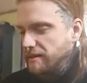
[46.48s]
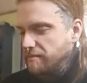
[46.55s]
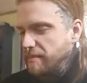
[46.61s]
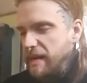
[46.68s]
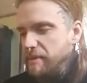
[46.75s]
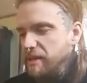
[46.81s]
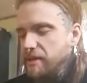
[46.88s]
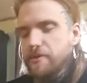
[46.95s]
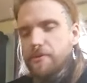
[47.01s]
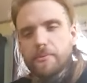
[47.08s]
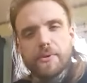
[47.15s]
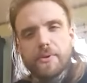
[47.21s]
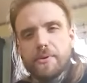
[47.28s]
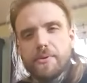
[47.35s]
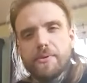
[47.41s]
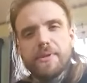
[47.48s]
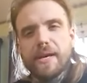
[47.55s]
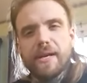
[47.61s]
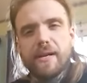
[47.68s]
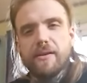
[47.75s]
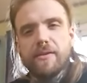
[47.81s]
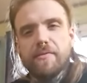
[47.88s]
maybe through
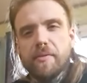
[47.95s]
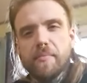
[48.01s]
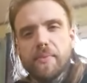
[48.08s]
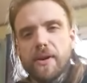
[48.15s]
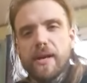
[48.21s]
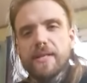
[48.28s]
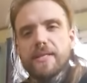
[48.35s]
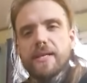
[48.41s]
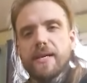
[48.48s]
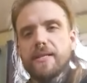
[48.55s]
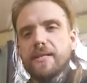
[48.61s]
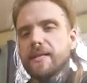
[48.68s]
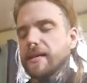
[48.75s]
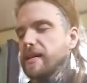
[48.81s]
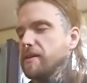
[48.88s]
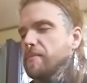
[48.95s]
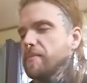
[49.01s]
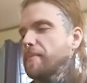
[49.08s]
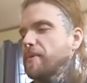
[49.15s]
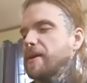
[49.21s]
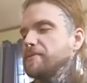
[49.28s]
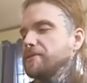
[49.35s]
that interview process. I can't
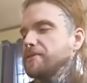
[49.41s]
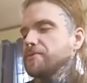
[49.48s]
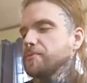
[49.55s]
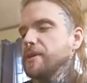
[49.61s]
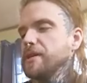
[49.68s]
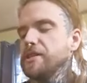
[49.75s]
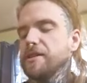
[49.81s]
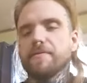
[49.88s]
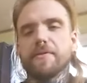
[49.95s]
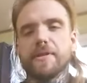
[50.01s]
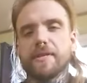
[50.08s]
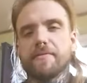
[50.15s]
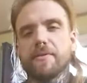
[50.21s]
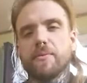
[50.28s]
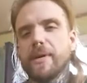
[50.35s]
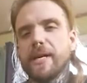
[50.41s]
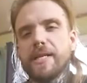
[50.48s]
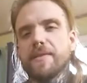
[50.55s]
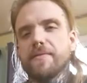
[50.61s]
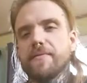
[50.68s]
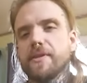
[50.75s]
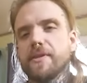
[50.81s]
remember. I was just reaching for different
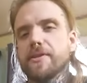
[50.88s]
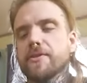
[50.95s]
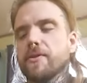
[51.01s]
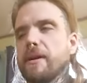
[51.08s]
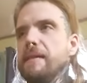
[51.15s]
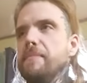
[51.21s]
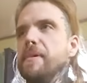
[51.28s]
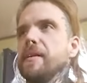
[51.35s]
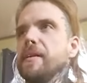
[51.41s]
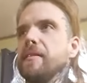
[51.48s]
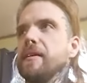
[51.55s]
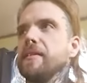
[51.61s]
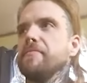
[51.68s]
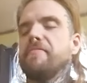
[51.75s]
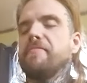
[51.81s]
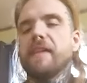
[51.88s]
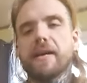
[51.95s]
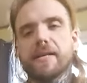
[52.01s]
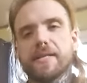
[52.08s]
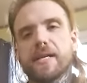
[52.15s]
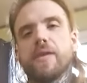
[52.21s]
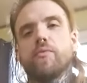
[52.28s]
ways of describing the
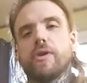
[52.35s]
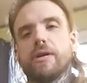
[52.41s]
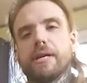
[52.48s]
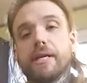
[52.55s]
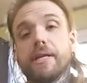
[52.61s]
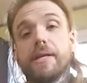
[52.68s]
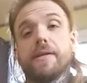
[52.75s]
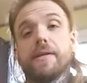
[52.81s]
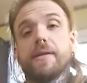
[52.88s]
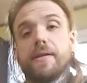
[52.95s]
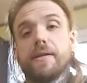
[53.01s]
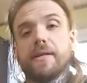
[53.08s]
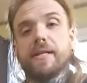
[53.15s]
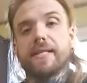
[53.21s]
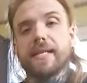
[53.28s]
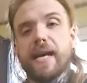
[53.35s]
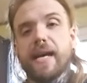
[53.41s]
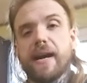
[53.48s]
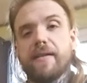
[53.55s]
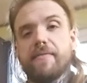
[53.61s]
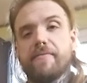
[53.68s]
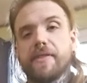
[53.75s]
effect I wanted it to
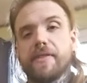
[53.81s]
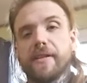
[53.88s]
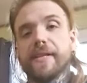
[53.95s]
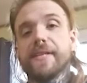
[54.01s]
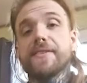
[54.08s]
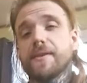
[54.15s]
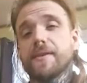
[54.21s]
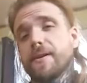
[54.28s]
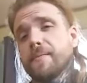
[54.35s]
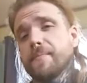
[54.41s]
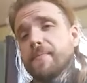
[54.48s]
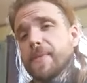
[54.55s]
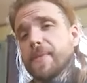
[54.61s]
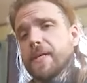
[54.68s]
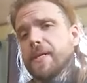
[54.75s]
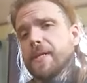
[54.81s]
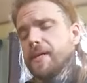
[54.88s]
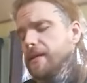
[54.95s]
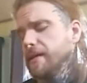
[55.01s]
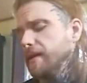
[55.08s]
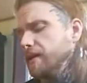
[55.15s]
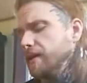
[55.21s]
have on the listener,
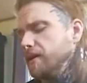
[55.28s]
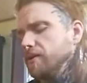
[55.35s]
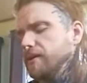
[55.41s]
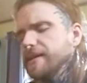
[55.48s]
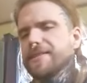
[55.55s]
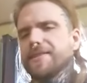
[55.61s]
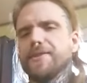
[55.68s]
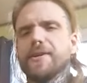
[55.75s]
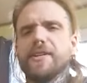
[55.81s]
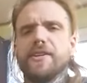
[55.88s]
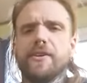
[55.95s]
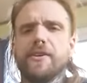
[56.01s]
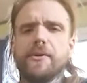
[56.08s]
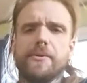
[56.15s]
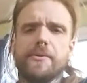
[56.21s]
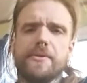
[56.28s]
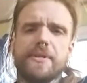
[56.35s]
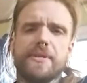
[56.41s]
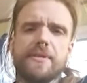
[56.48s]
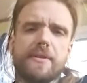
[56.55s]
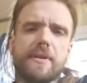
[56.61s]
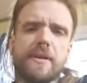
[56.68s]
you know, because you can
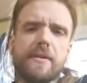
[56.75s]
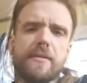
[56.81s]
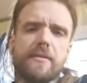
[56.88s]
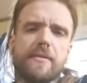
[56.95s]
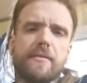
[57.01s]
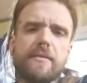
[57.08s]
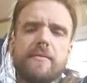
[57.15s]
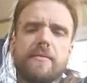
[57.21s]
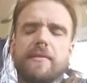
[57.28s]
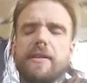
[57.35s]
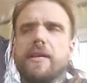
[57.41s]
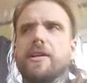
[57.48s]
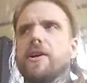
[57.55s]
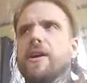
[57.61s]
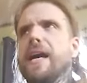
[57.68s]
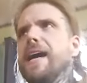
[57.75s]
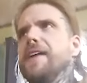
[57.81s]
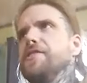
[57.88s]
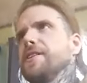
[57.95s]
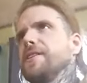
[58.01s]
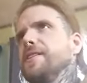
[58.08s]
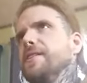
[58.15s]
use, you know,
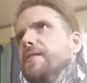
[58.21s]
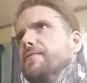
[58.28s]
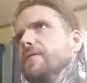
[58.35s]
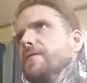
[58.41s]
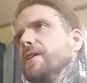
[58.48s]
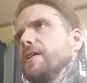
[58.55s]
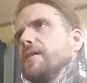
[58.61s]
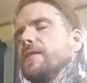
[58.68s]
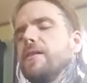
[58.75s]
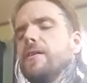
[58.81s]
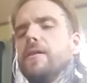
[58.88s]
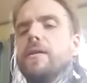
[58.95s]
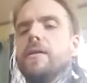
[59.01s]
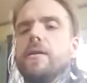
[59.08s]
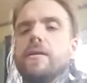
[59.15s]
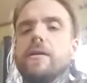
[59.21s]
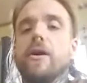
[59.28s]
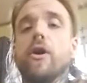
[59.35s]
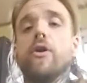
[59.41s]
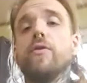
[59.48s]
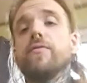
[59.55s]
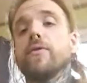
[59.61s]
adjectives like
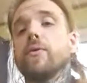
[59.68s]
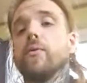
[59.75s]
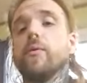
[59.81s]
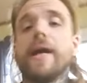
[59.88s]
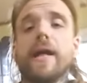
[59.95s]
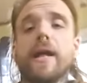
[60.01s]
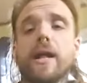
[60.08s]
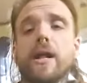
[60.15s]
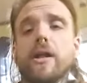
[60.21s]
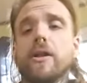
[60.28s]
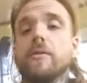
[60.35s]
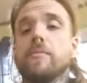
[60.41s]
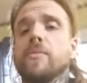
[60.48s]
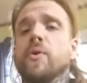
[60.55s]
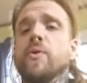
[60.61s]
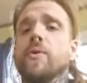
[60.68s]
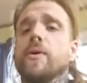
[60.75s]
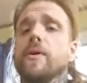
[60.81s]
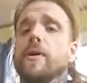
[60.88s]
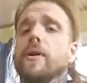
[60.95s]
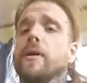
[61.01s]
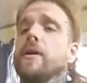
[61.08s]
overwhelm
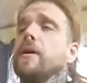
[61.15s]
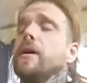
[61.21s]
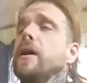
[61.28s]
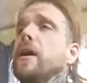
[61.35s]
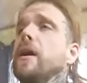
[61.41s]
or